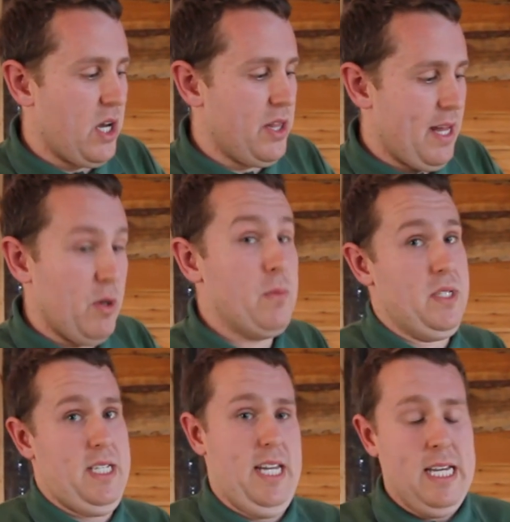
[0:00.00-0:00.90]
on their
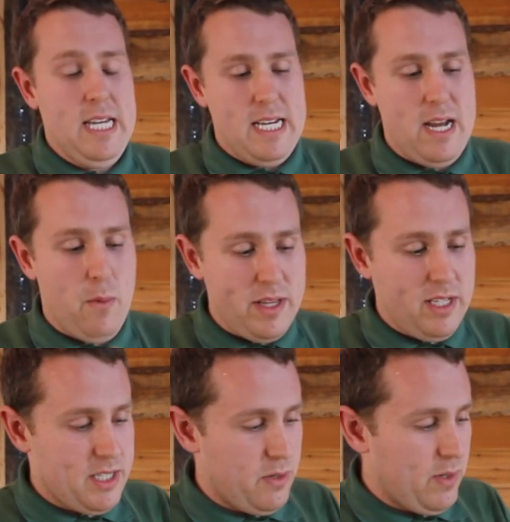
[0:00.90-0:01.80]
bums here. Now what
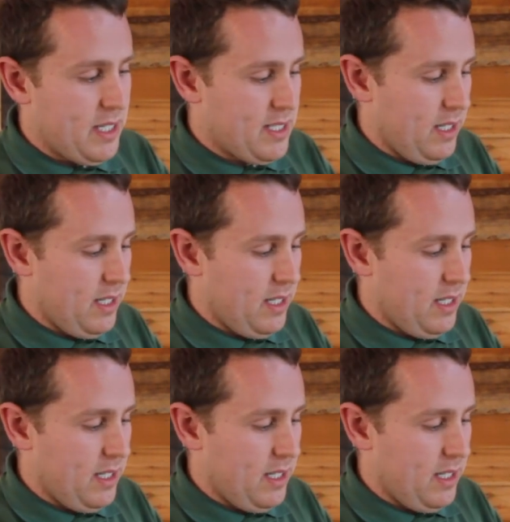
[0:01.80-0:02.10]
they'll do is they'll